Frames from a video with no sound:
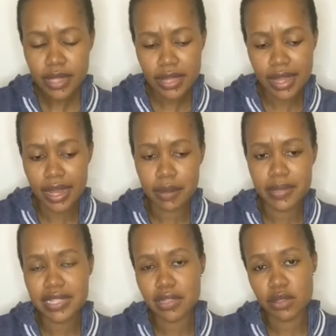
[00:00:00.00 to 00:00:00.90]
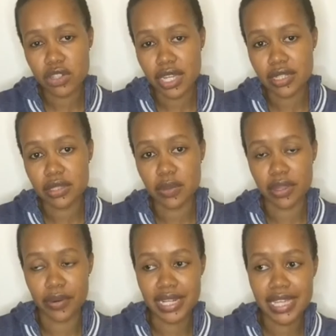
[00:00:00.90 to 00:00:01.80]
The elements associated with
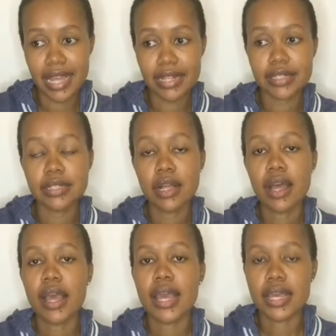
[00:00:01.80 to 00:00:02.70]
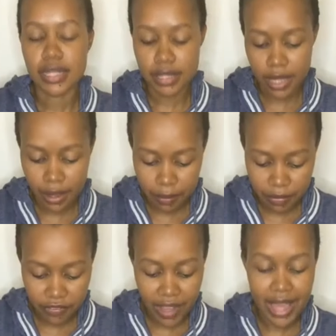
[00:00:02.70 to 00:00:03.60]
the red candle is
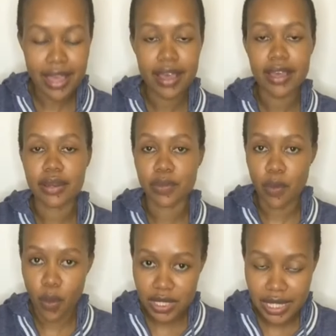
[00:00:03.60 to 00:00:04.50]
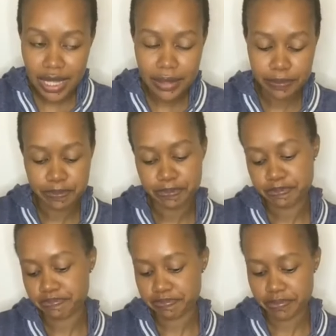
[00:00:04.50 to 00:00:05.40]
fire and water.
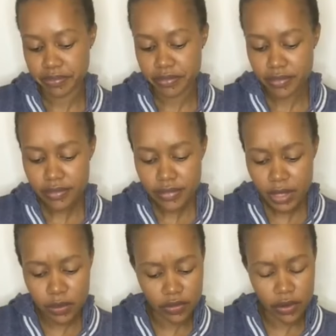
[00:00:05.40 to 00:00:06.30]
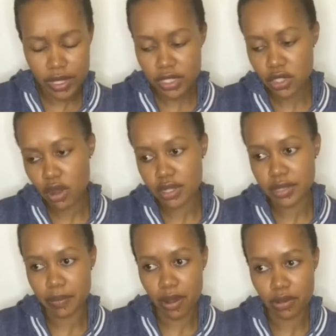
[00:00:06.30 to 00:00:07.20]
We've already talked
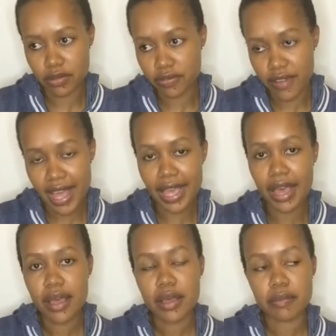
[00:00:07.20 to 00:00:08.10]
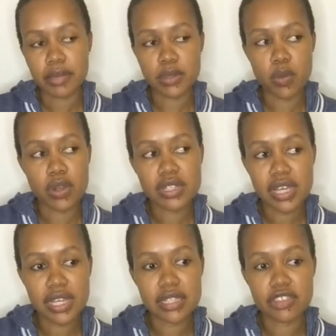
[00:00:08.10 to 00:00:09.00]
about fire, but
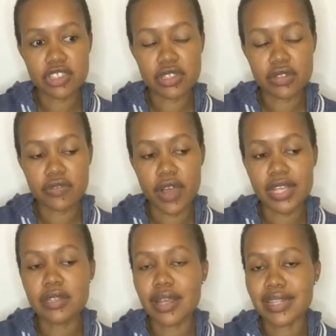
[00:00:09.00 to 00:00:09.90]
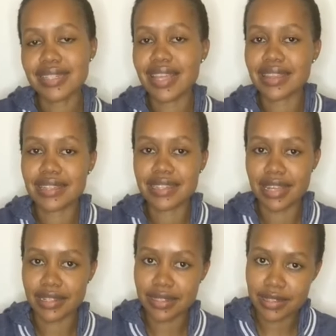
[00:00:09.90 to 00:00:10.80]
water is just for us to understand the
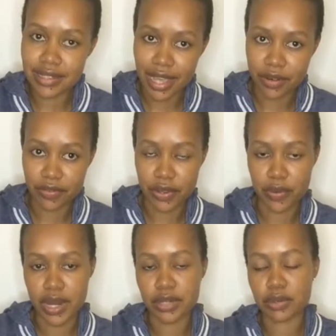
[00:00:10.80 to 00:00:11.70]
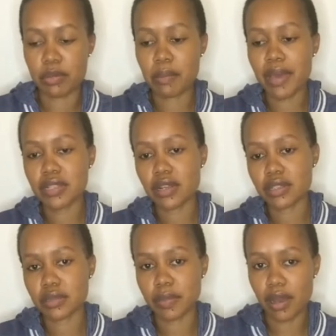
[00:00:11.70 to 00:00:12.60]
gentle side of the red. Remember, I
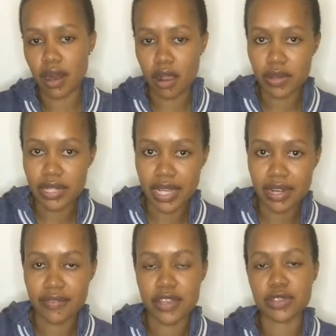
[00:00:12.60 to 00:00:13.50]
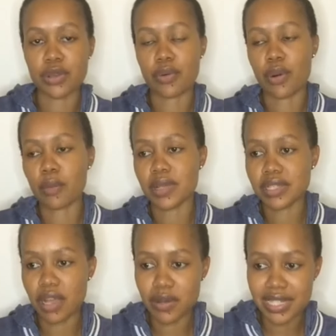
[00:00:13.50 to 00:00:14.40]
talked about how it elevates your romance,
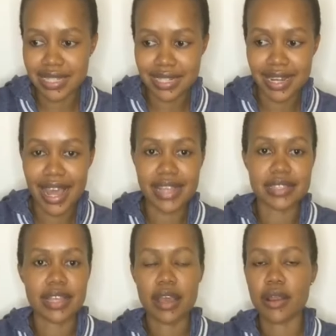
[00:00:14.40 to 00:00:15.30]
how it ignites,